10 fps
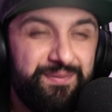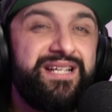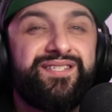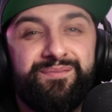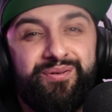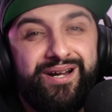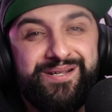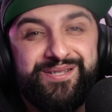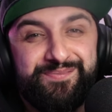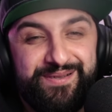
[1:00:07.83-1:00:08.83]
Please
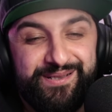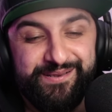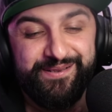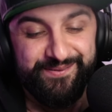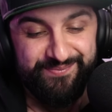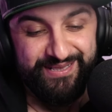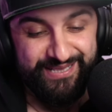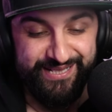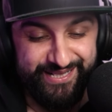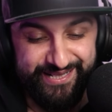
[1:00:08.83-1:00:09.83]
surprise me,
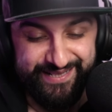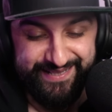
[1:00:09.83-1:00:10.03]
please.